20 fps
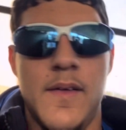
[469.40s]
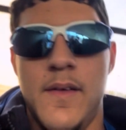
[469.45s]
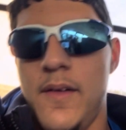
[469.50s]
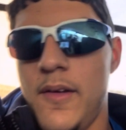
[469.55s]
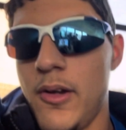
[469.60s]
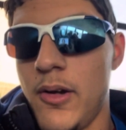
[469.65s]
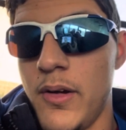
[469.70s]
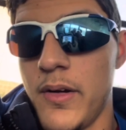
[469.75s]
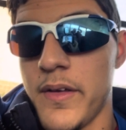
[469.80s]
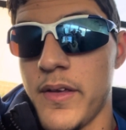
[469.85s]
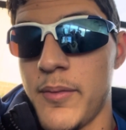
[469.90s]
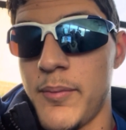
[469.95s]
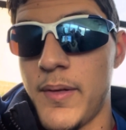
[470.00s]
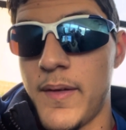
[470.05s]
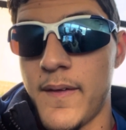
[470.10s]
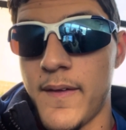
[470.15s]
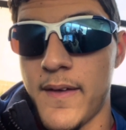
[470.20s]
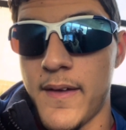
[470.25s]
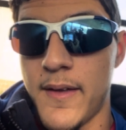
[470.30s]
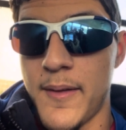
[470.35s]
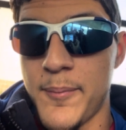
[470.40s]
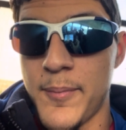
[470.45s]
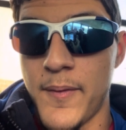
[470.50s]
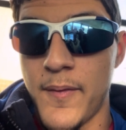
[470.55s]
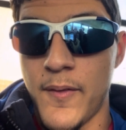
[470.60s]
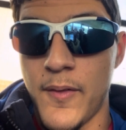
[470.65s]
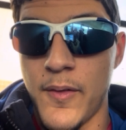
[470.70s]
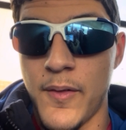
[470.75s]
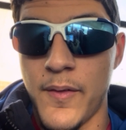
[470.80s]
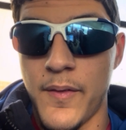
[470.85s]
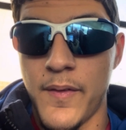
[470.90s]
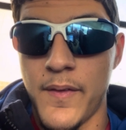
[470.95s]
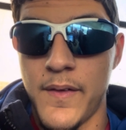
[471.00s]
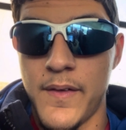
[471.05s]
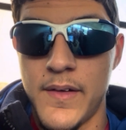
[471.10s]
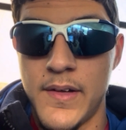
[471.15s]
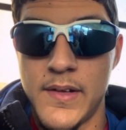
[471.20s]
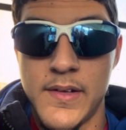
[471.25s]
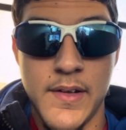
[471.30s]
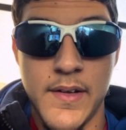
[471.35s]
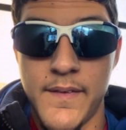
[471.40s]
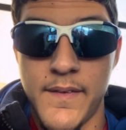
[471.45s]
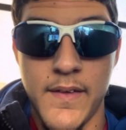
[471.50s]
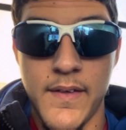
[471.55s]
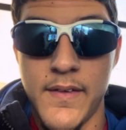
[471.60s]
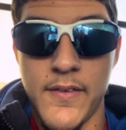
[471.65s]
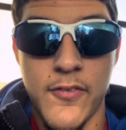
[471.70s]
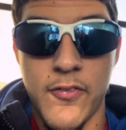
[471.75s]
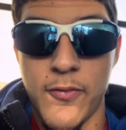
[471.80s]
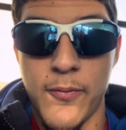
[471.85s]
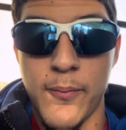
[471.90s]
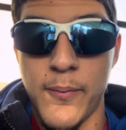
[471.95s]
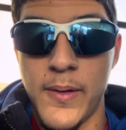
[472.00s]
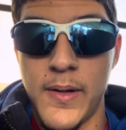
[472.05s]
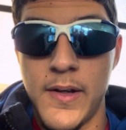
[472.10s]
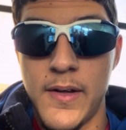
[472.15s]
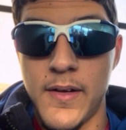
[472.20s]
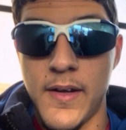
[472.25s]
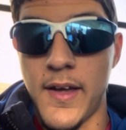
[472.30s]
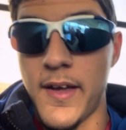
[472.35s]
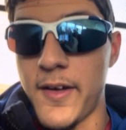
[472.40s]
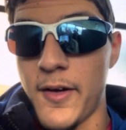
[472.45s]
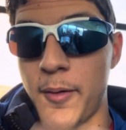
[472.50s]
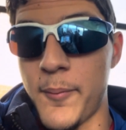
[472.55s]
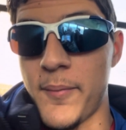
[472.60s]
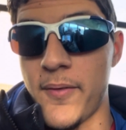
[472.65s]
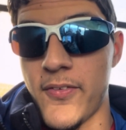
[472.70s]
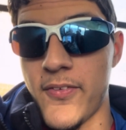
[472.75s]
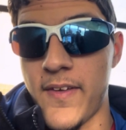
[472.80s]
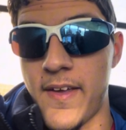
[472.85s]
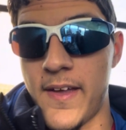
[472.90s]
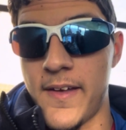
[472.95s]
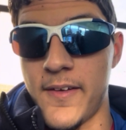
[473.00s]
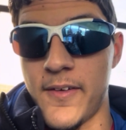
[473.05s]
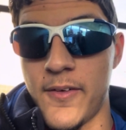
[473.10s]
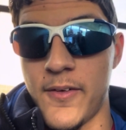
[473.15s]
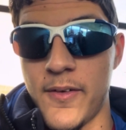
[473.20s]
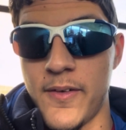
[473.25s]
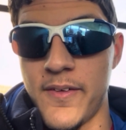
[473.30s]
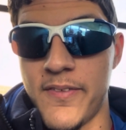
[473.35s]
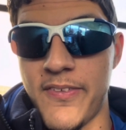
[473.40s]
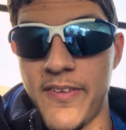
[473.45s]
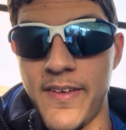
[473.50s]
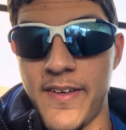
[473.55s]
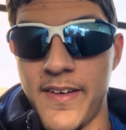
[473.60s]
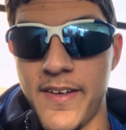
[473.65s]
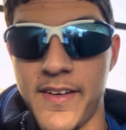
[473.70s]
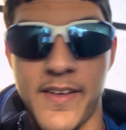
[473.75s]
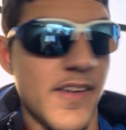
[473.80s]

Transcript: The argument happened earlier, and I swear I almost had a heart attack.